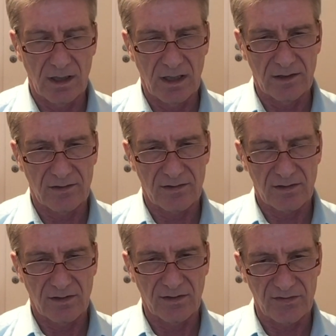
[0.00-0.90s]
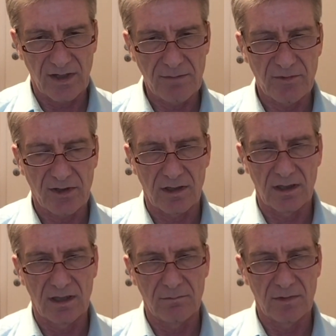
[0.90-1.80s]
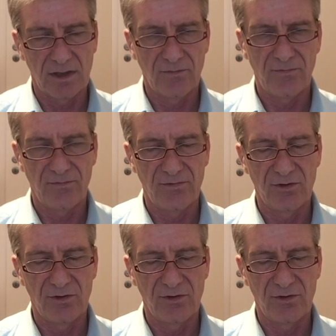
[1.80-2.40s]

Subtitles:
At the same time, if